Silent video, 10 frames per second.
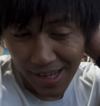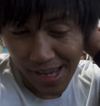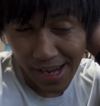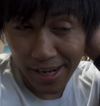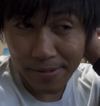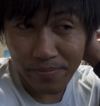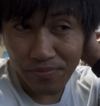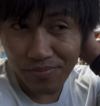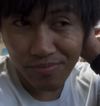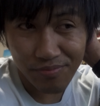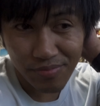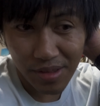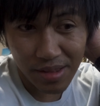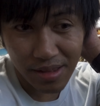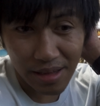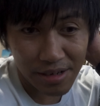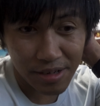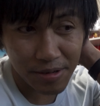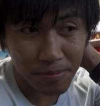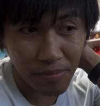yeah.
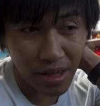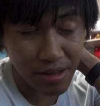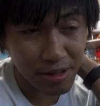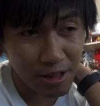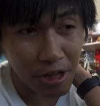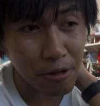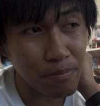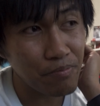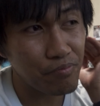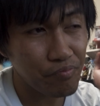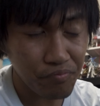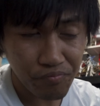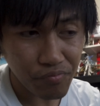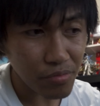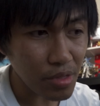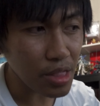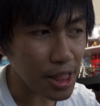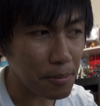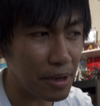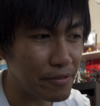Um, and like
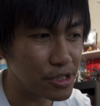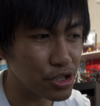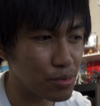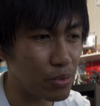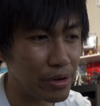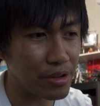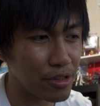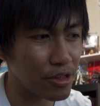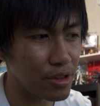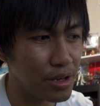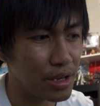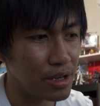my vision was